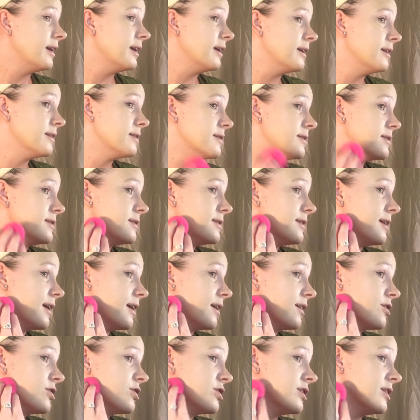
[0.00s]
in
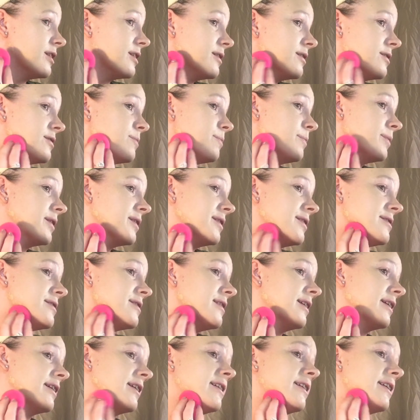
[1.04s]
sections, because
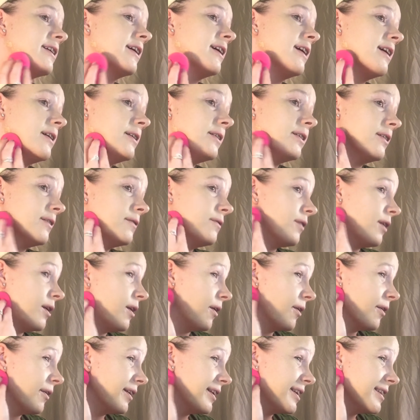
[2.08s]
I can kind of
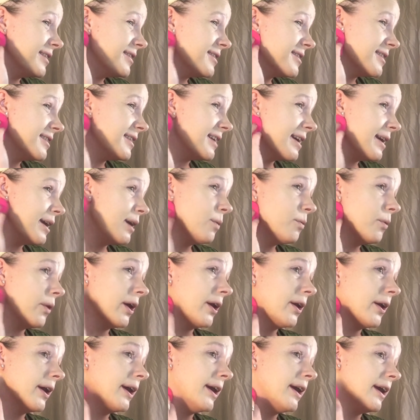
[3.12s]
already see
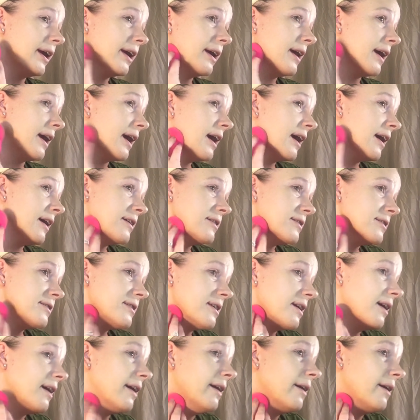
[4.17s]
where it has